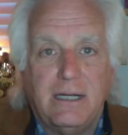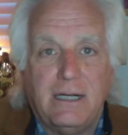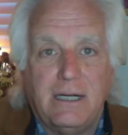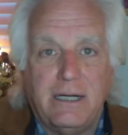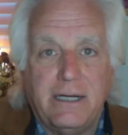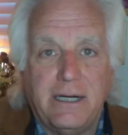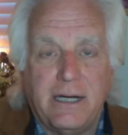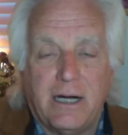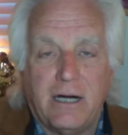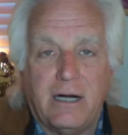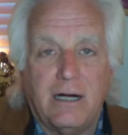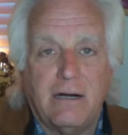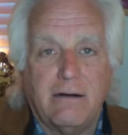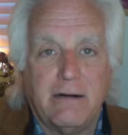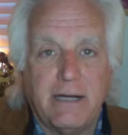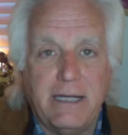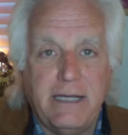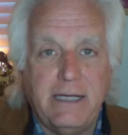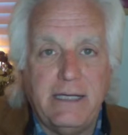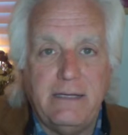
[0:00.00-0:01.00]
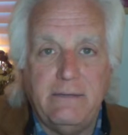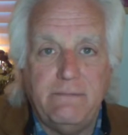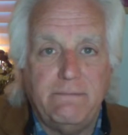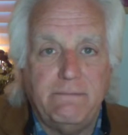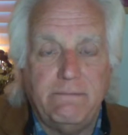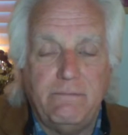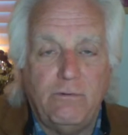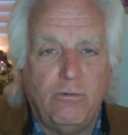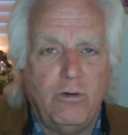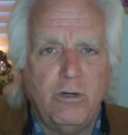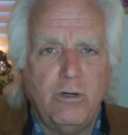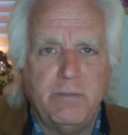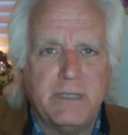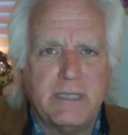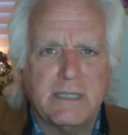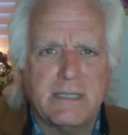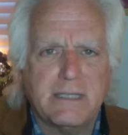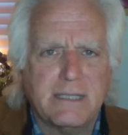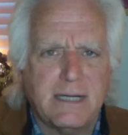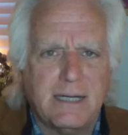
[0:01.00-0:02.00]
an Ari
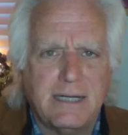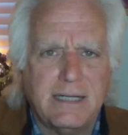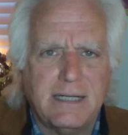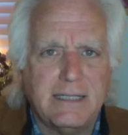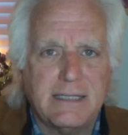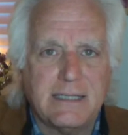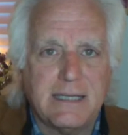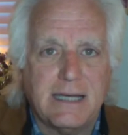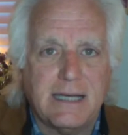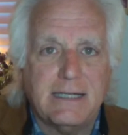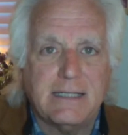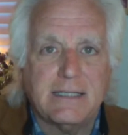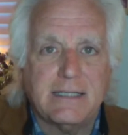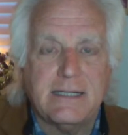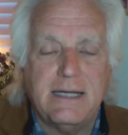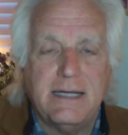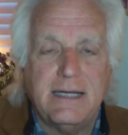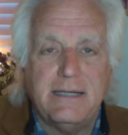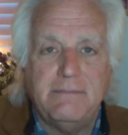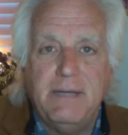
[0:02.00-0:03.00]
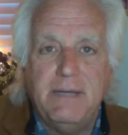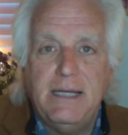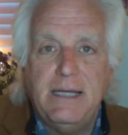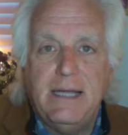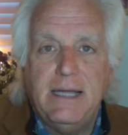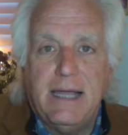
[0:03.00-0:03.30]
Rubenstein, is that his name,